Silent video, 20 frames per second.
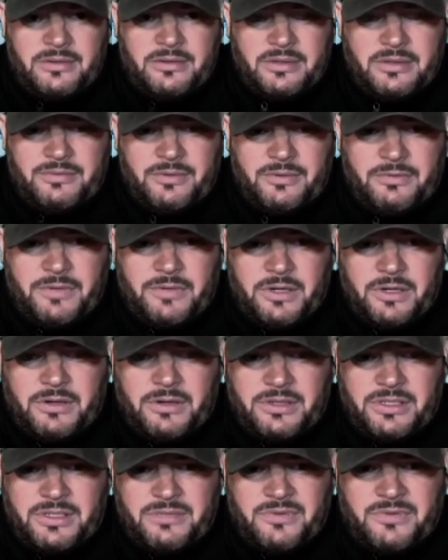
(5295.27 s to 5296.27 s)
If you've
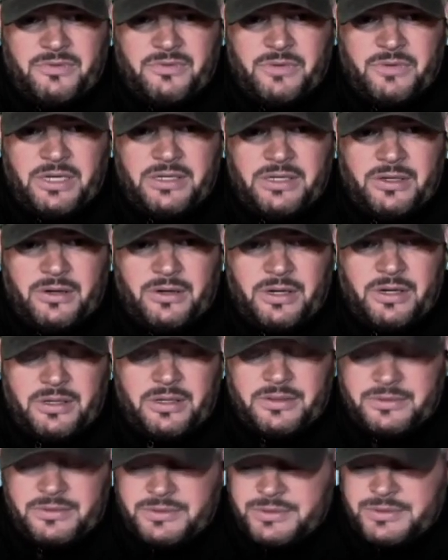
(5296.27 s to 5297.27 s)
noticed, if you read the
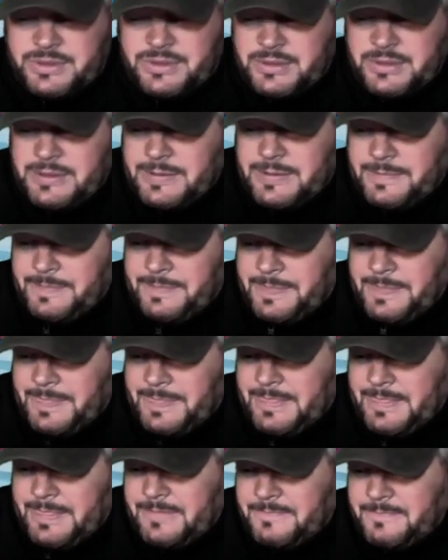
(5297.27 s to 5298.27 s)
articles,
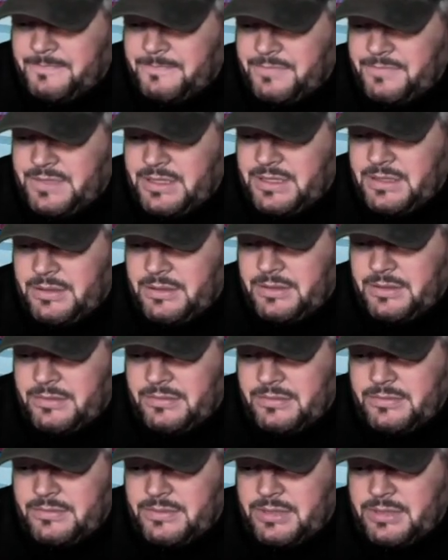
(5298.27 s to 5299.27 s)

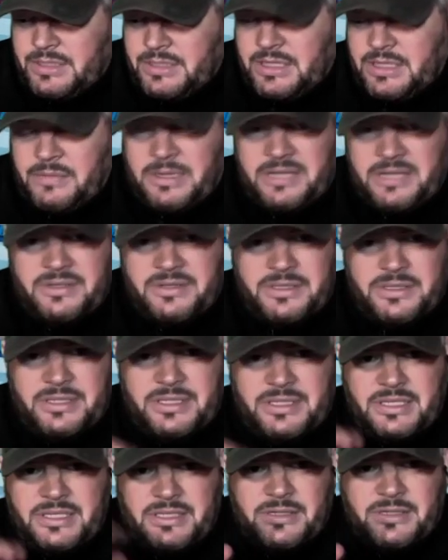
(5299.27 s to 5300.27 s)
they're talking about this
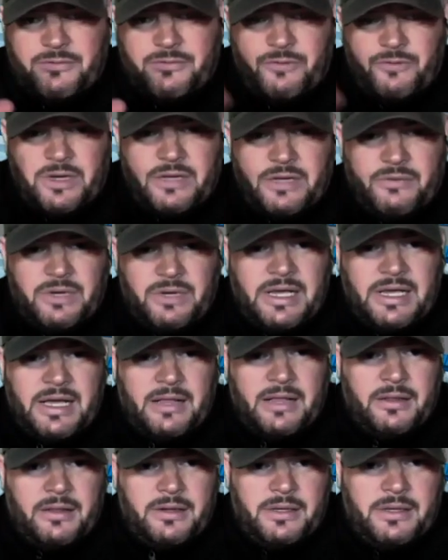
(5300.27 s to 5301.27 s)
schizophrenic
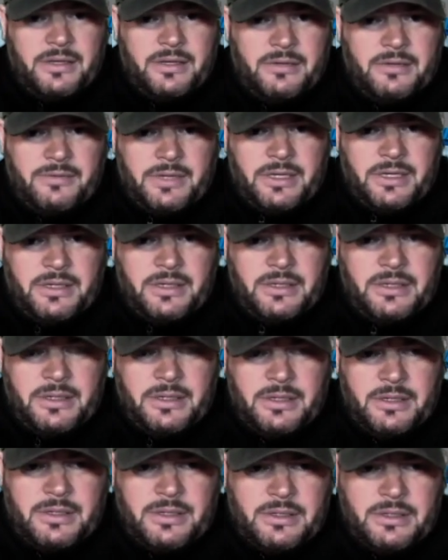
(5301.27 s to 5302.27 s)
reality of like
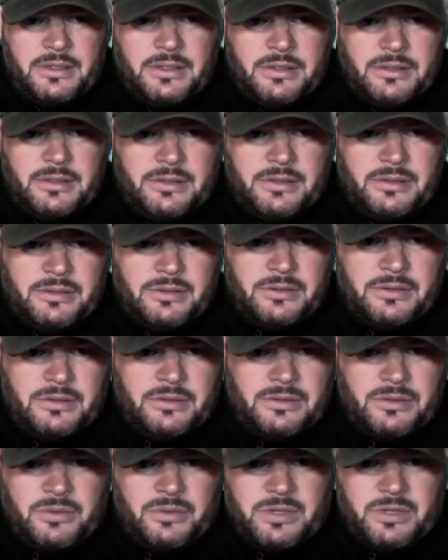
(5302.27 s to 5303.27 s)

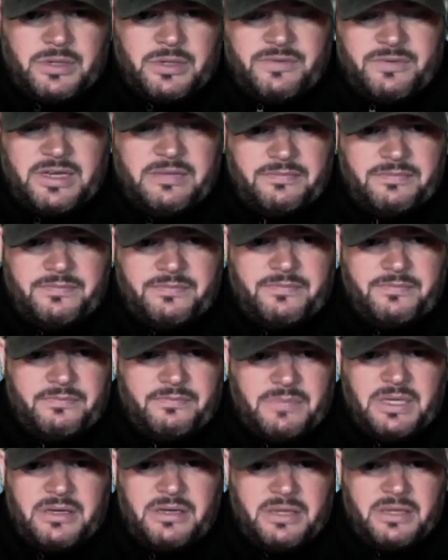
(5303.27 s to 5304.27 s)
25
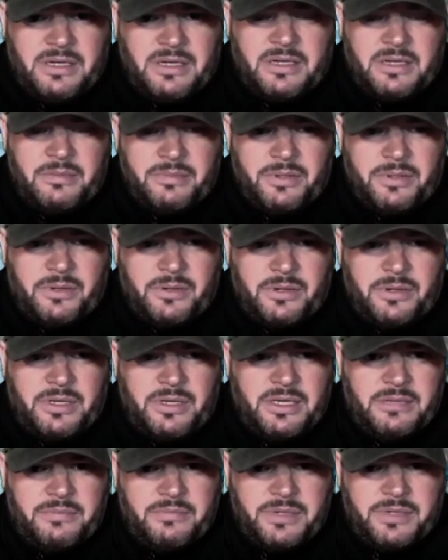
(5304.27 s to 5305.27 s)
million
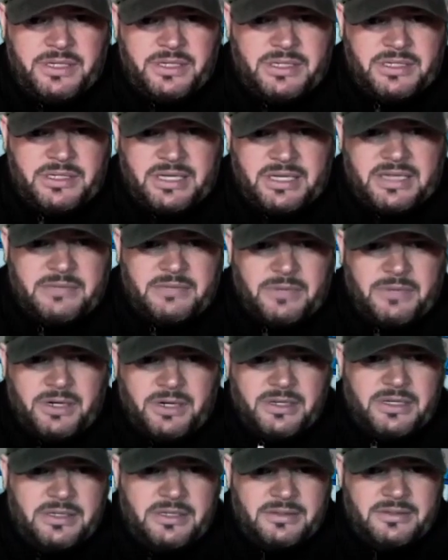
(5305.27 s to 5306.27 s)
unemployed, but stock
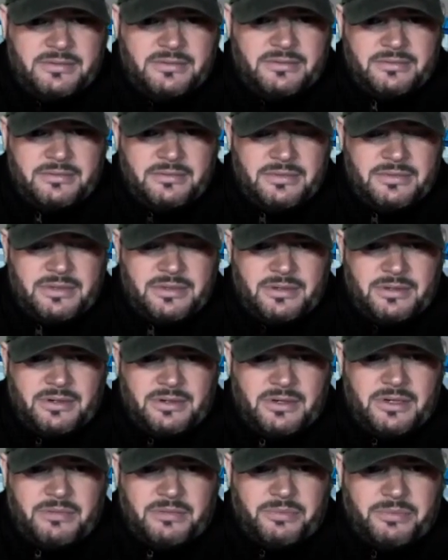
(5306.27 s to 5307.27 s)
market
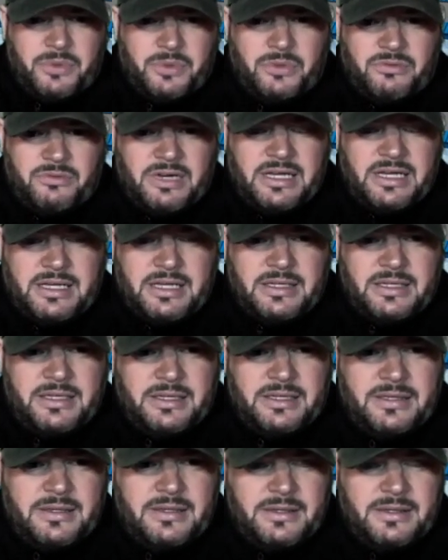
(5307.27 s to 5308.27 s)
on a bull rally.